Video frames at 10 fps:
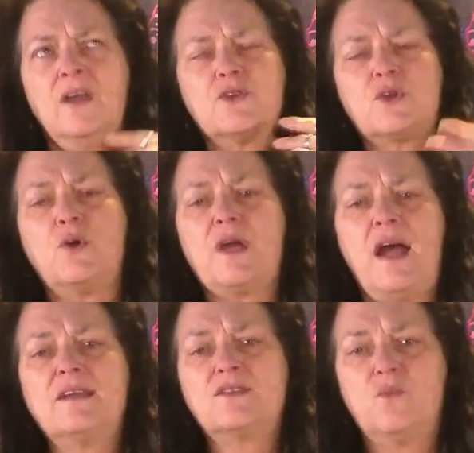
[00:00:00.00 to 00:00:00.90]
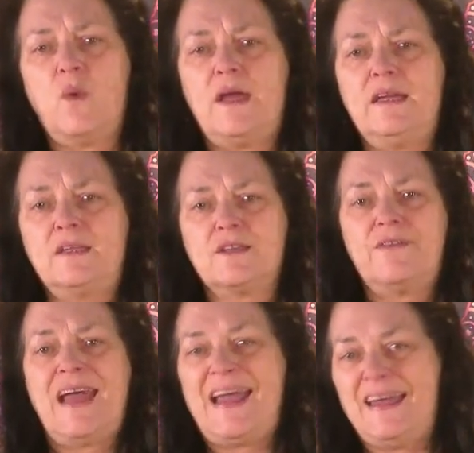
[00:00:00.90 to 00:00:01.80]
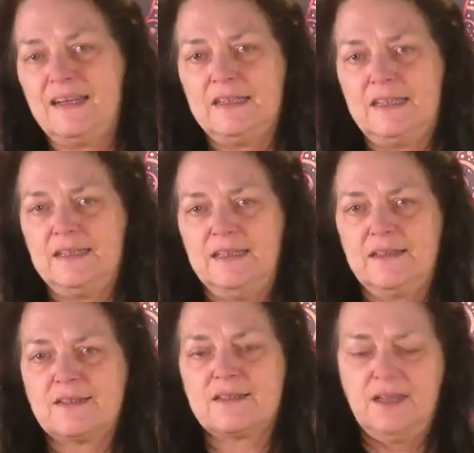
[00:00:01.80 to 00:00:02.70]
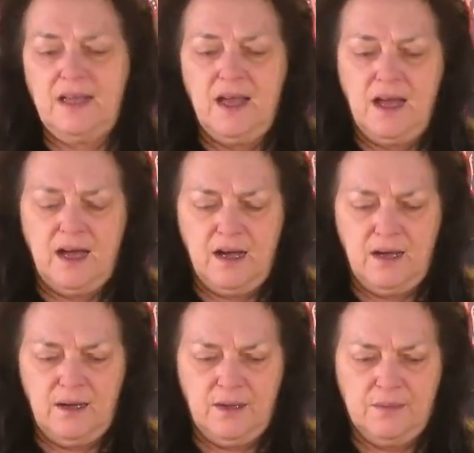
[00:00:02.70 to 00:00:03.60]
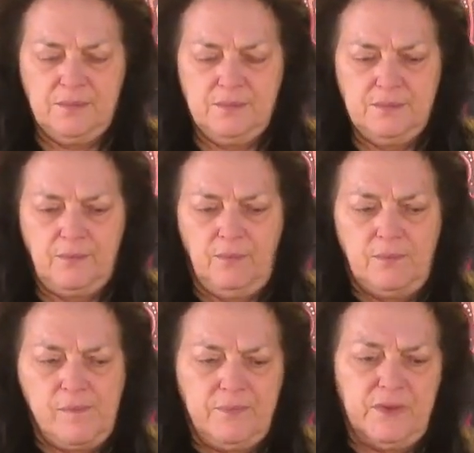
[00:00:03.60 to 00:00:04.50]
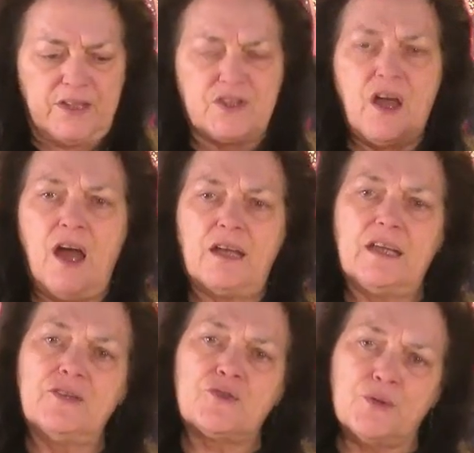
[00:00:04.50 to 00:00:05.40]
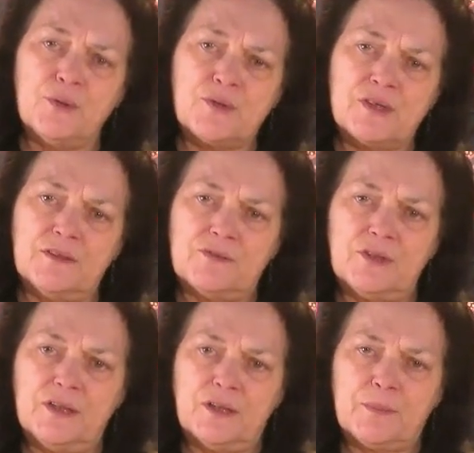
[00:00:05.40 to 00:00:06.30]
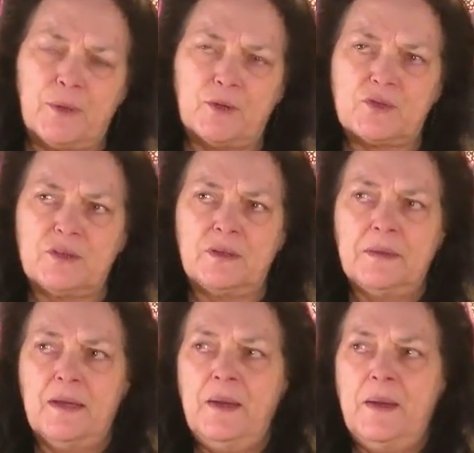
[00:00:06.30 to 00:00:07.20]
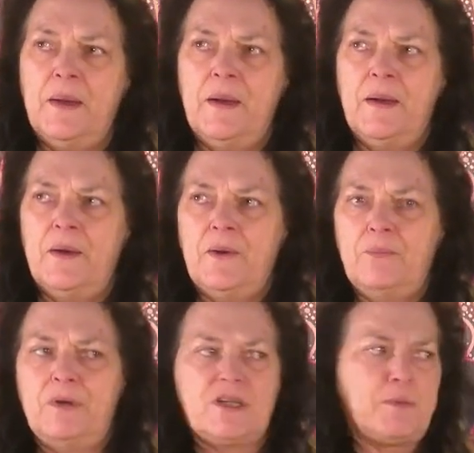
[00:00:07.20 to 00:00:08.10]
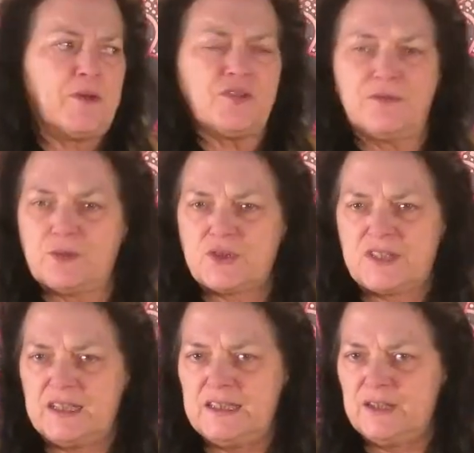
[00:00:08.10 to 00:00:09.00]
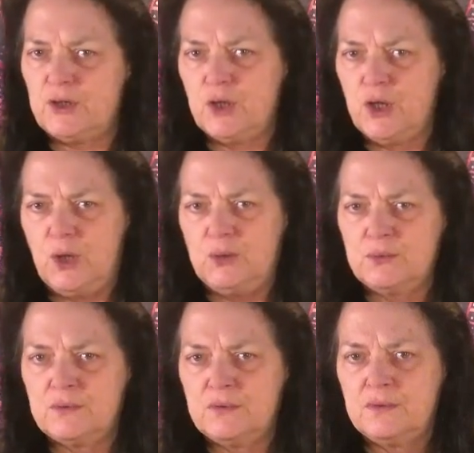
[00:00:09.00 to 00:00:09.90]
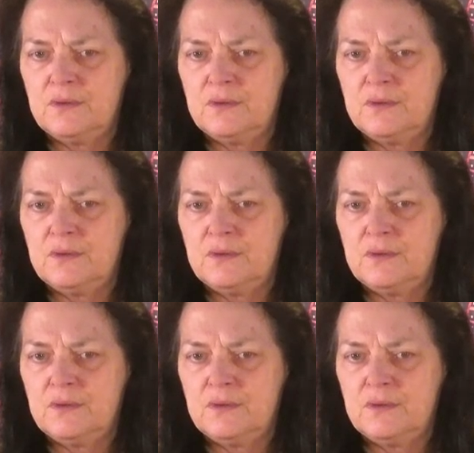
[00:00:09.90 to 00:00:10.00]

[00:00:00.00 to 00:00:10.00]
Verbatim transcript: There's all kinds of ways of handling this. Um, that's not intrusive to the other person, but especially if they're sitting there alone,